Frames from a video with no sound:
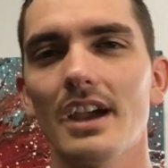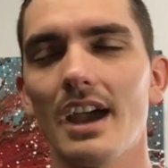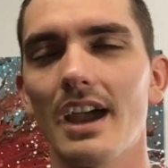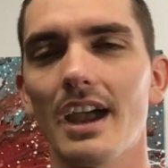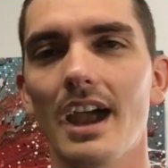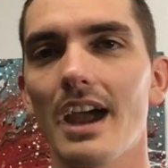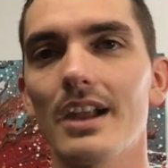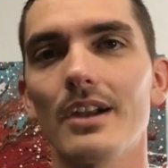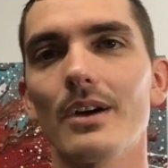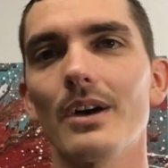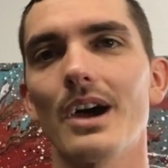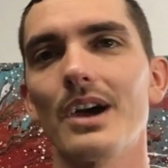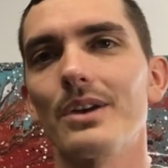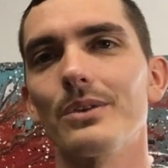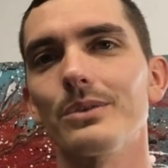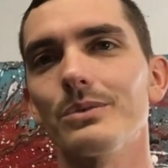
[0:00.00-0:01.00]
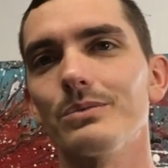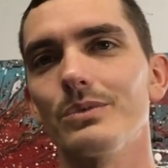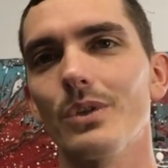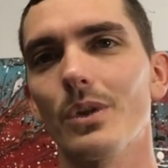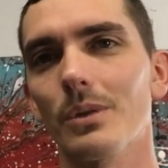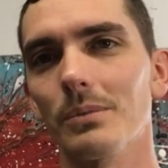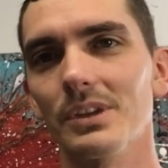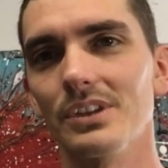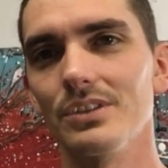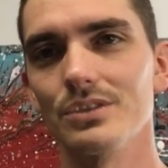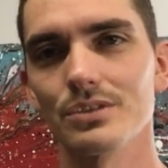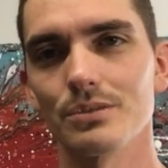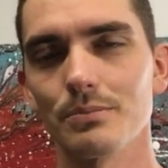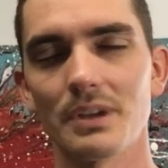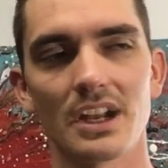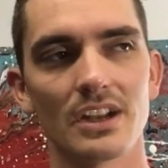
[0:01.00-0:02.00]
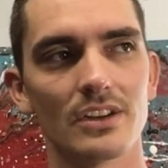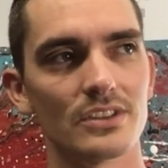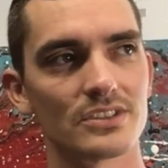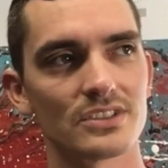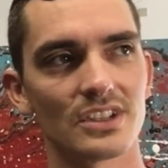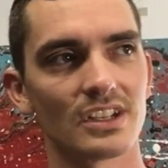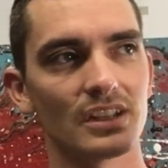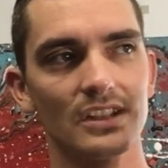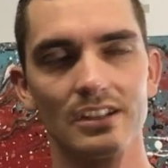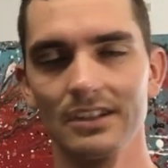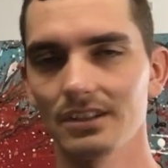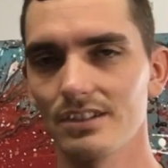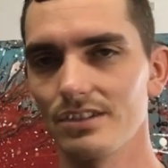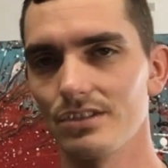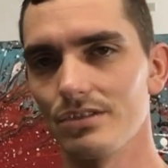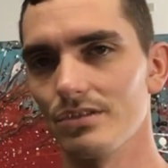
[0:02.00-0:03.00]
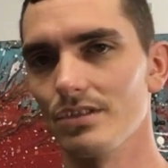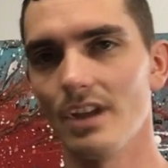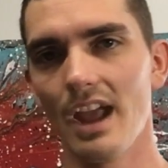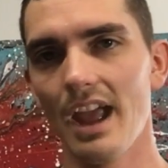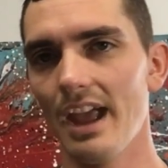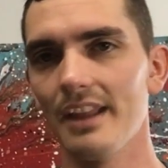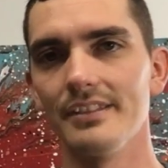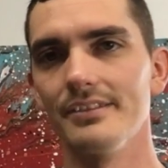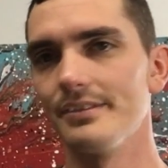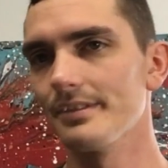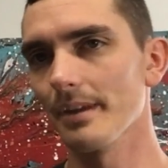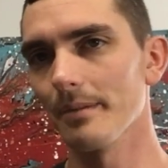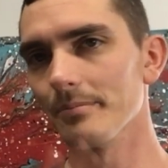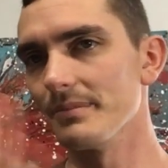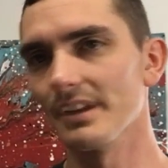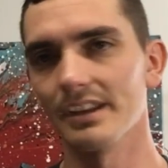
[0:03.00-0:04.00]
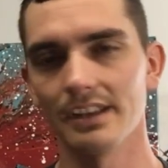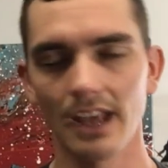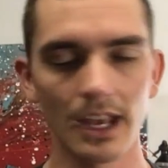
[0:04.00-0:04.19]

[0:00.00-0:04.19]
I, I don't I don't normally use it, but I know it's like and something.